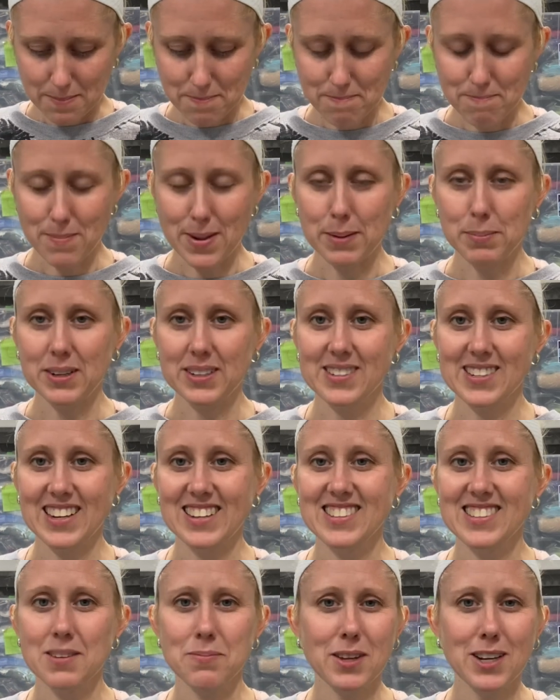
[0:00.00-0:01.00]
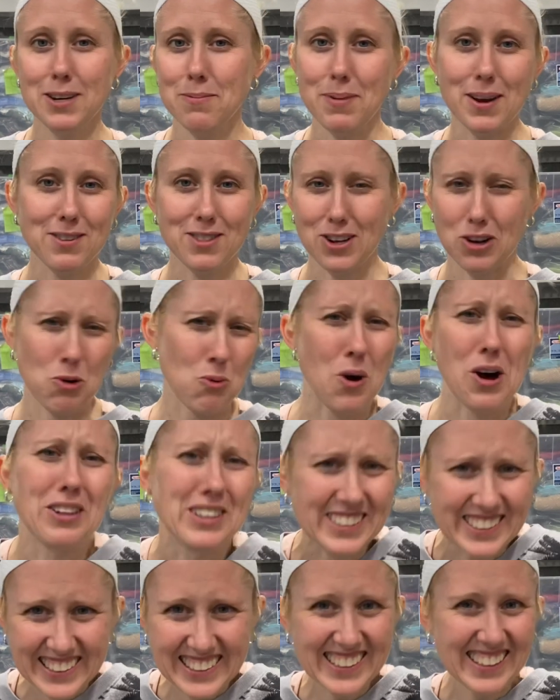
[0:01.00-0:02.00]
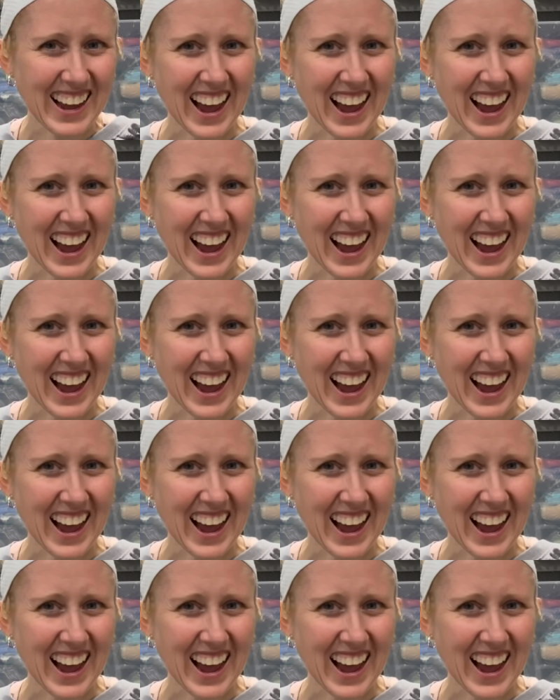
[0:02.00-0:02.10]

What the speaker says: maybe say something about the quality.